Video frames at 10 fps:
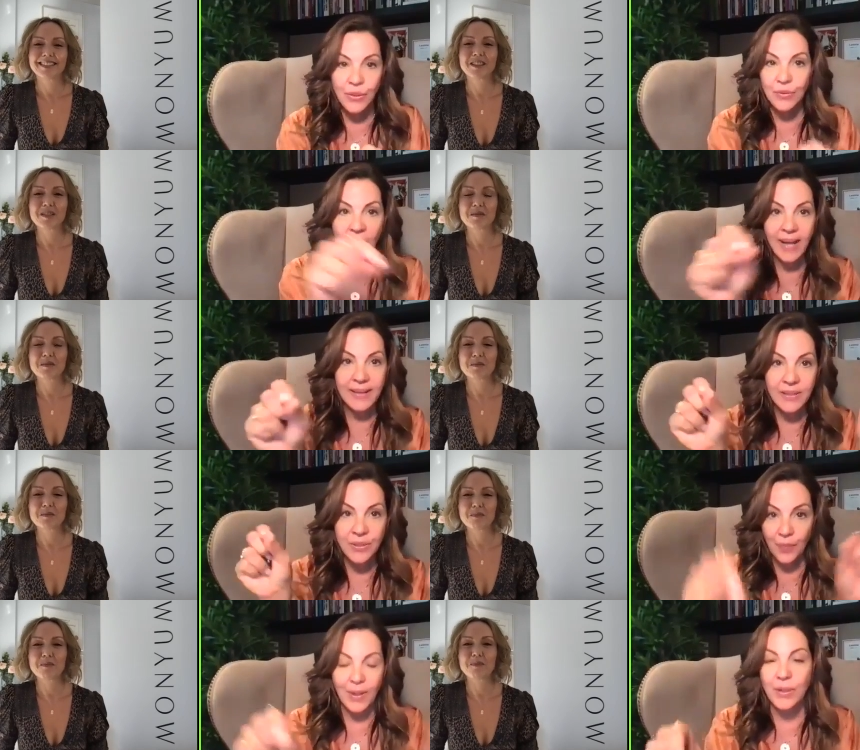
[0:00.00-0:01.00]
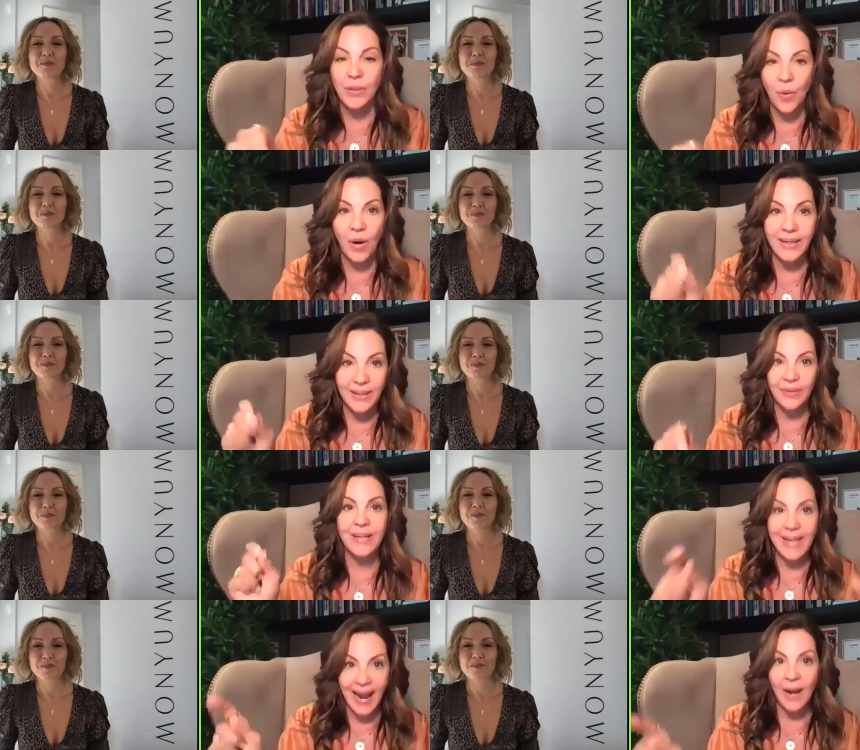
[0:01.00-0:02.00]
Speaker 1: you got to where you are here
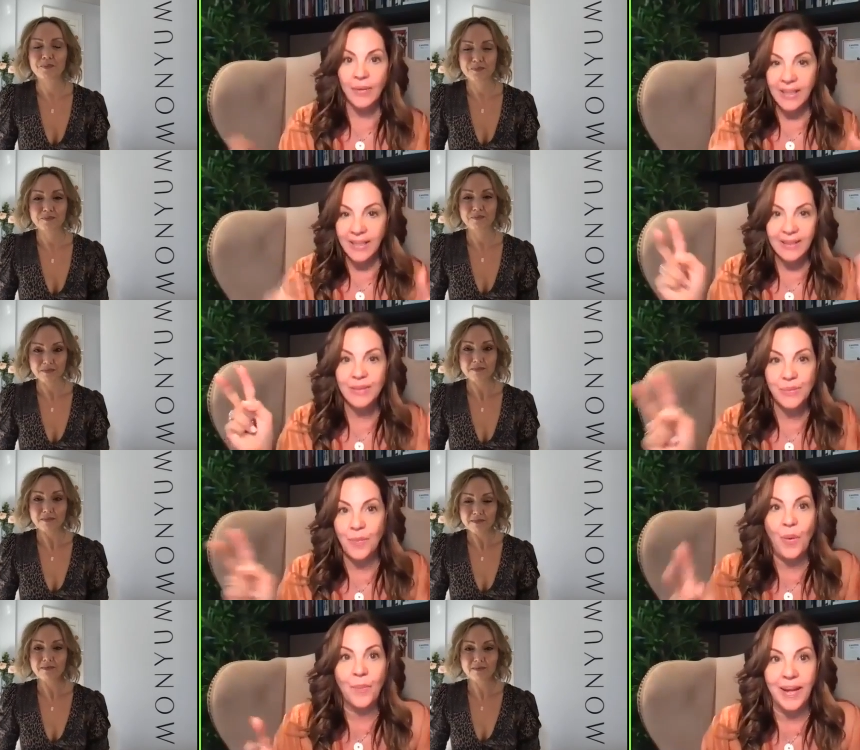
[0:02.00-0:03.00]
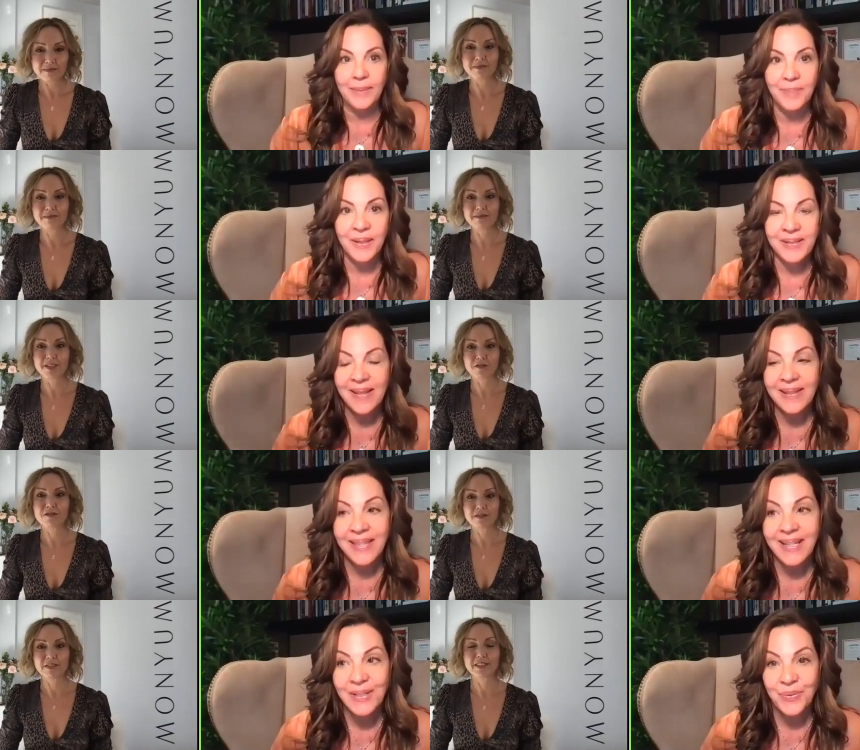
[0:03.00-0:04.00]
and now in this moment, because I
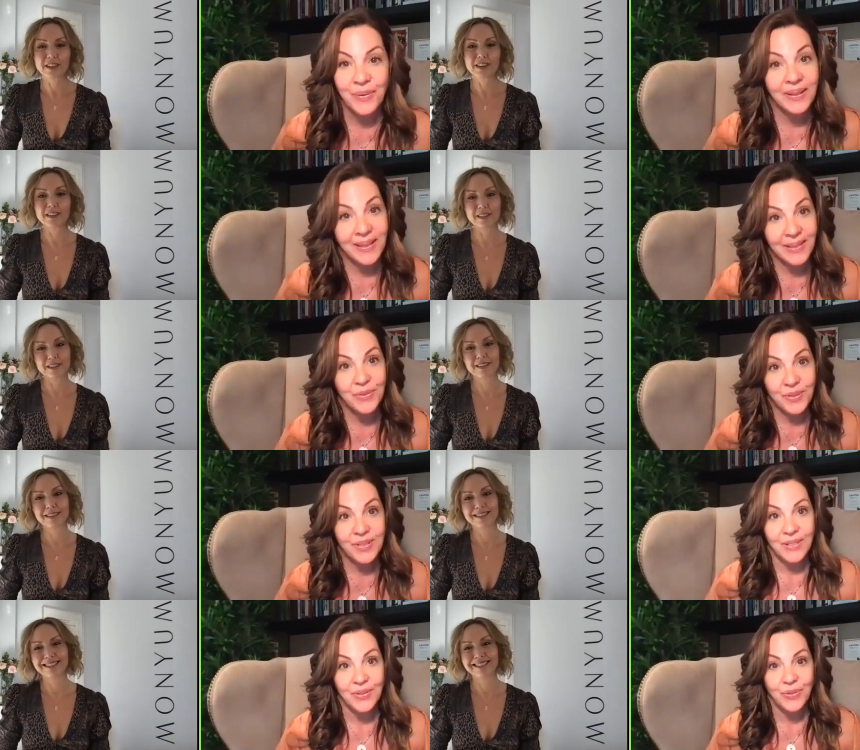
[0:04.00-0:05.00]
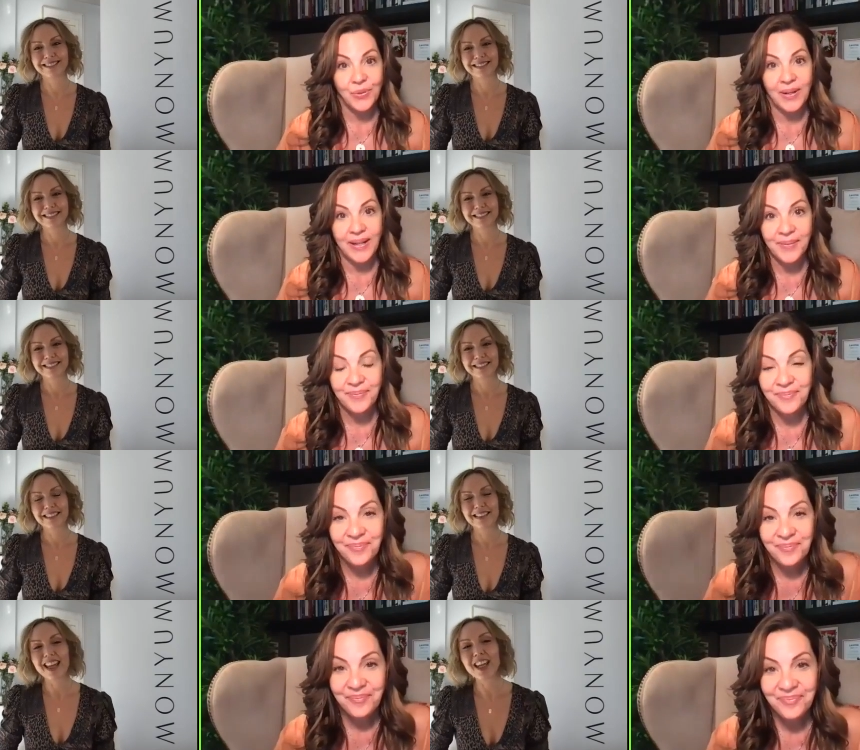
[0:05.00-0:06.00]
think it's a really interesting story.
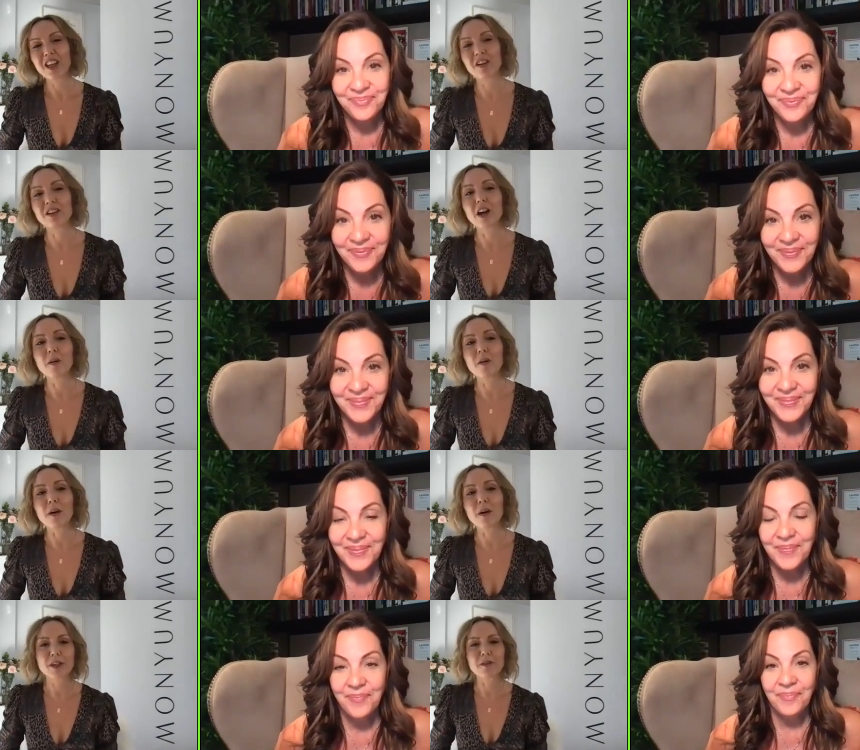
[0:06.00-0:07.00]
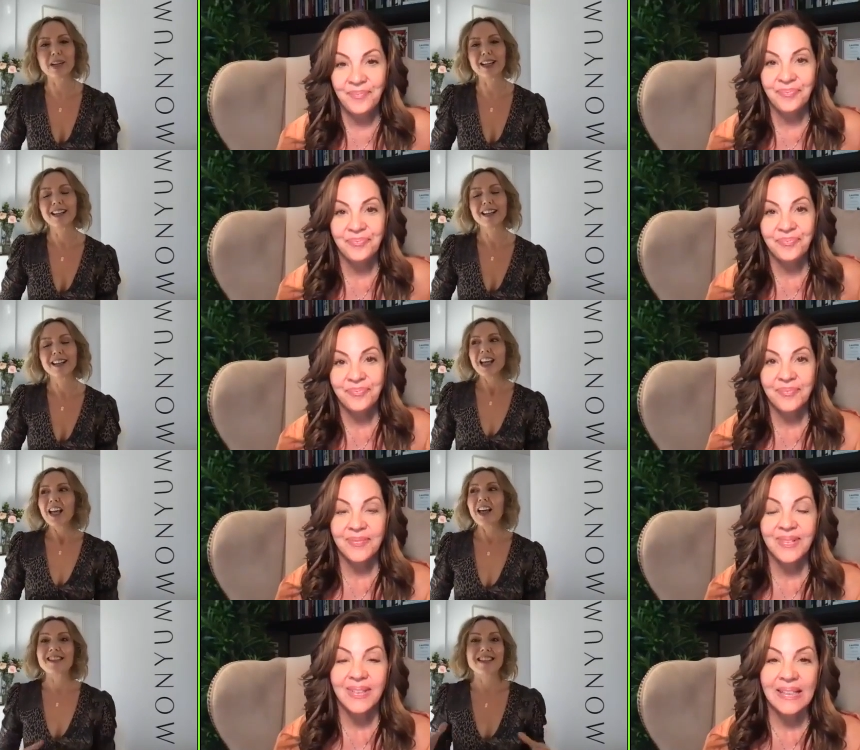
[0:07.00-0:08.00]
Speaker 2: Thank you. No, absolutely. And
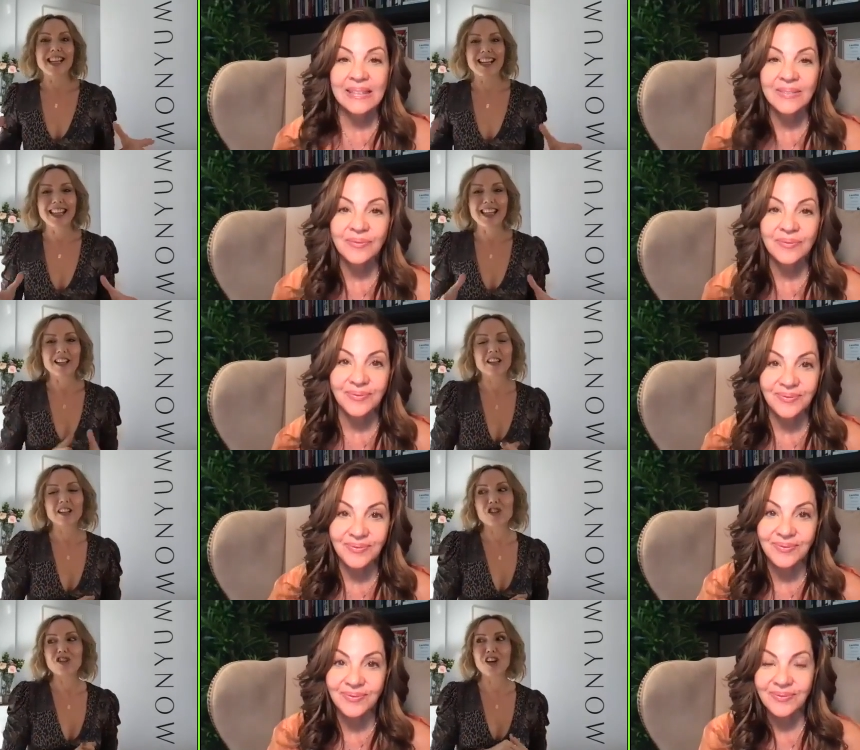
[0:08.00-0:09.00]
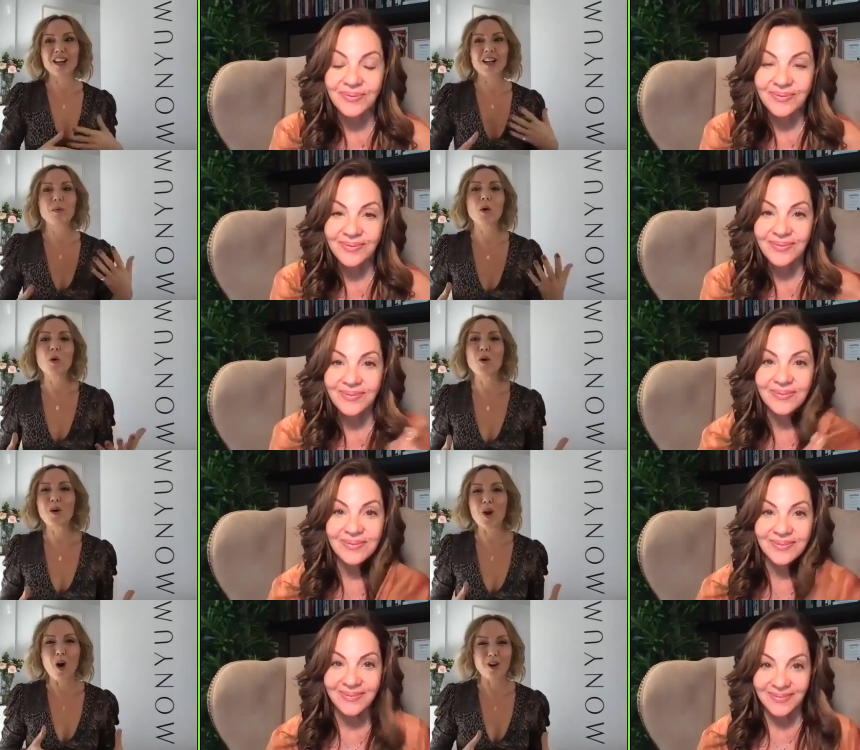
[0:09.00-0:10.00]
that's the thing. I think the journey, we're
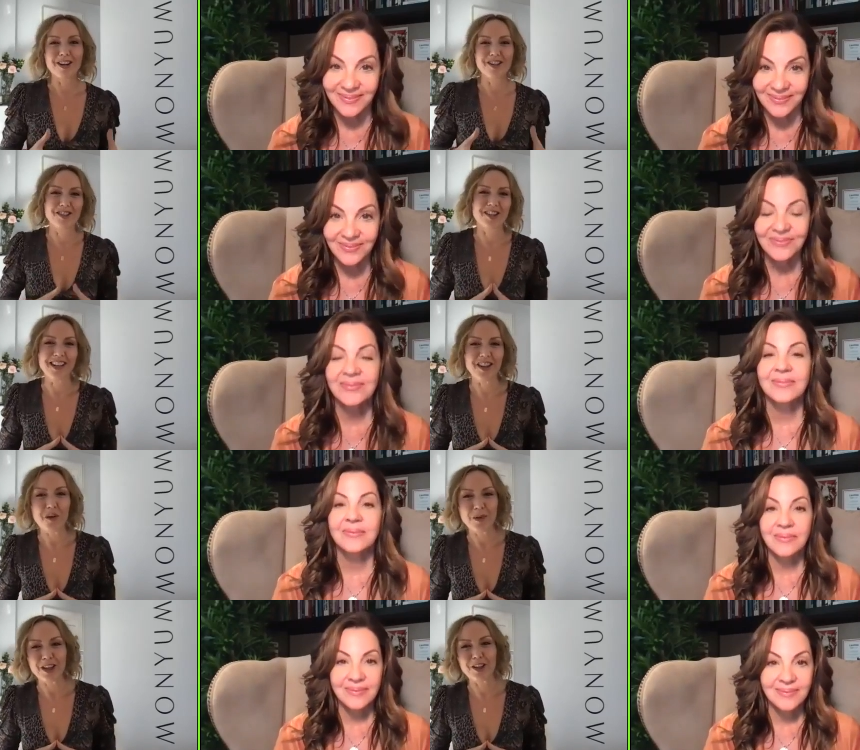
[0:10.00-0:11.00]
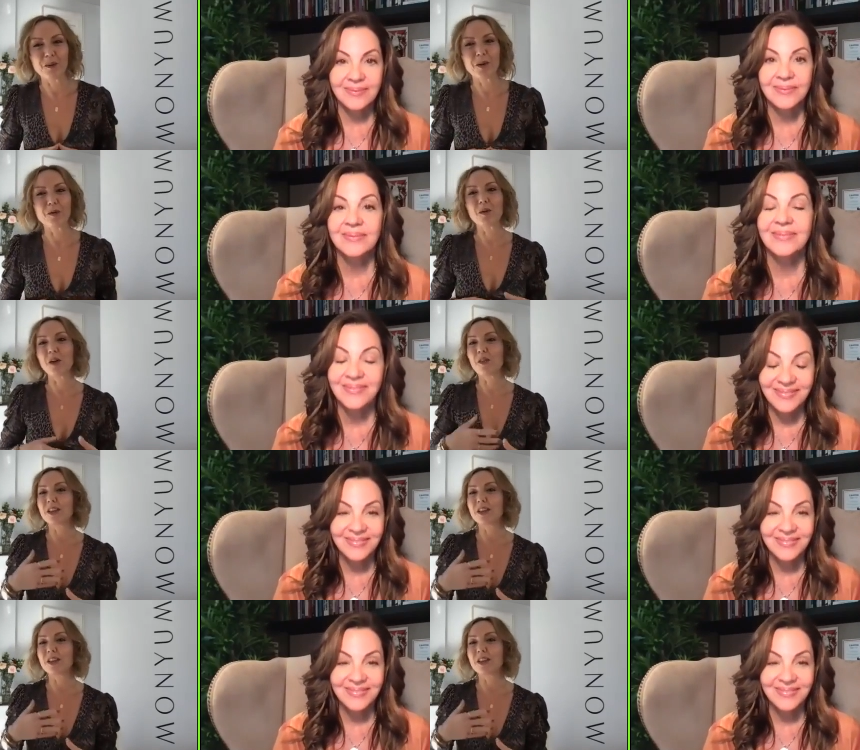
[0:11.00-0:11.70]
all on a journey, aren't we? You know, we're all on